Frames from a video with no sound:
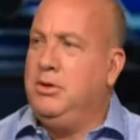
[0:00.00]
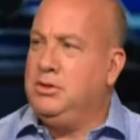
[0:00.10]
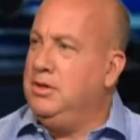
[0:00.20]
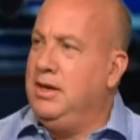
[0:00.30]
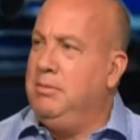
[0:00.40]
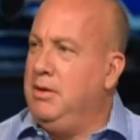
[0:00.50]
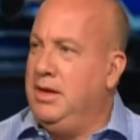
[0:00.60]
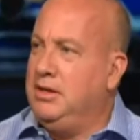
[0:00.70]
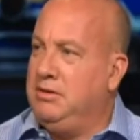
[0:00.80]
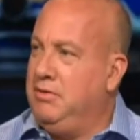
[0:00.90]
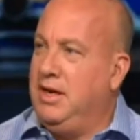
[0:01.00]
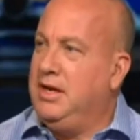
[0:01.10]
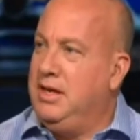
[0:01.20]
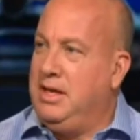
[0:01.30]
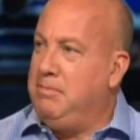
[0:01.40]
to post on anybody else if you're
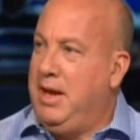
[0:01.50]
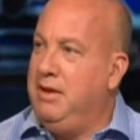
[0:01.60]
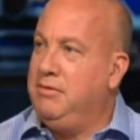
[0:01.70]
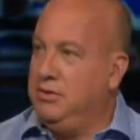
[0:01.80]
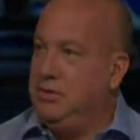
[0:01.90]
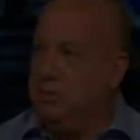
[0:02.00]
not going to get paid to